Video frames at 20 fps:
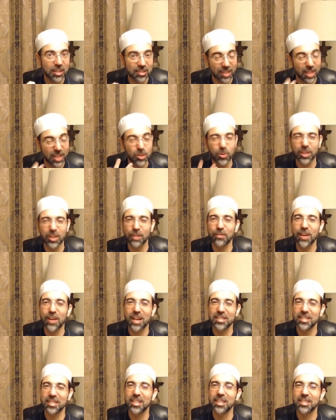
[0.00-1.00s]
That's what a
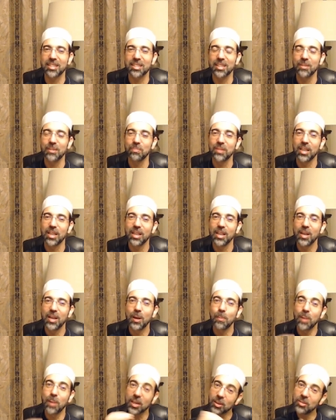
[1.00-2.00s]
fast is.
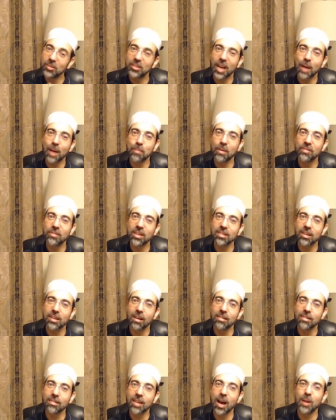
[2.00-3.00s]
But on top of this,
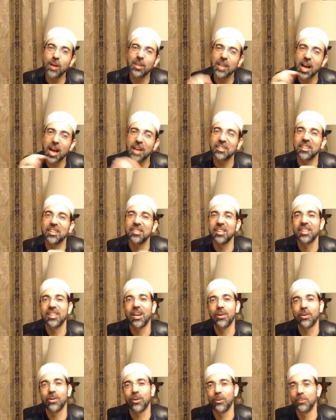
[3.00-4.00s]
Allah locked us in
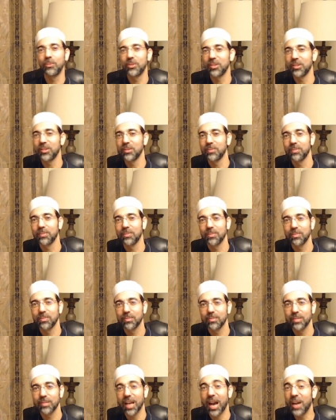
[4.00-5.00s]
our homes.
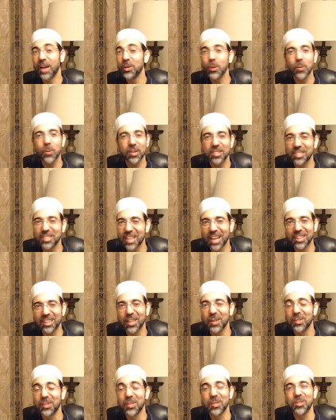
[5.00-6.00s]
I know we're sad
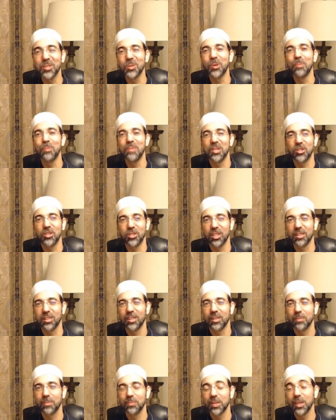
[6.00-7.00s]
that there is no masjid,
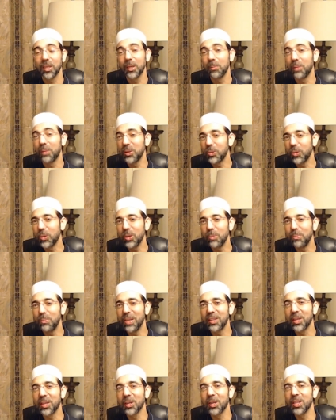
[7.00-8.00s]
but could it be
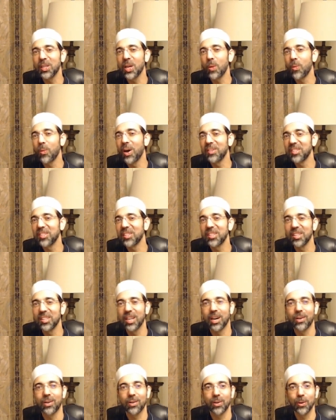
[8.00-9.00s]
that Allah wants us in
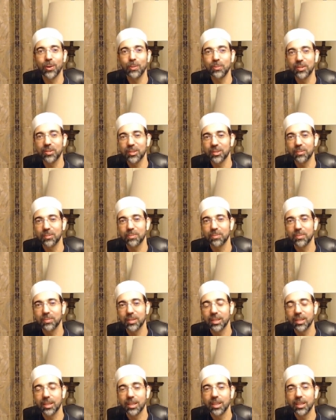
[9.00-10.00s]
our homes?
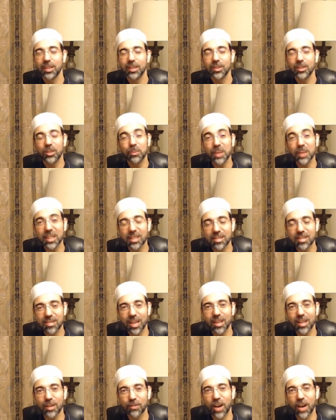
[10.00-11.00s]
to be in a
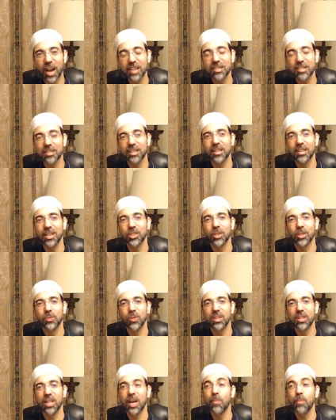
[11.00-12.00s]
state of isolation
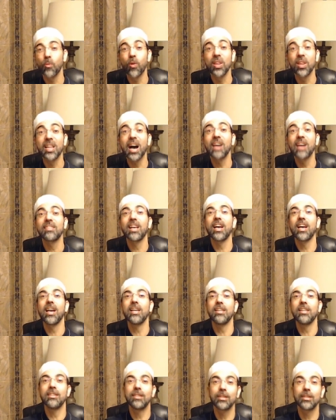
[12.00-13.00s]
with Him without
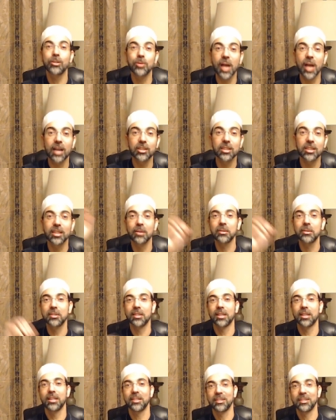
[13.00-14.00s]
any distraction
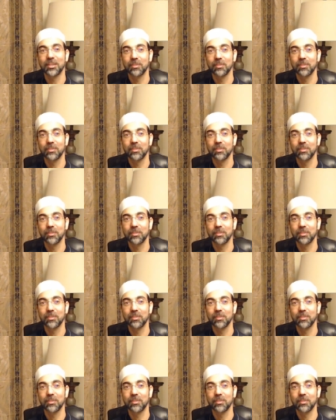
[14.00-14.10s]
outside.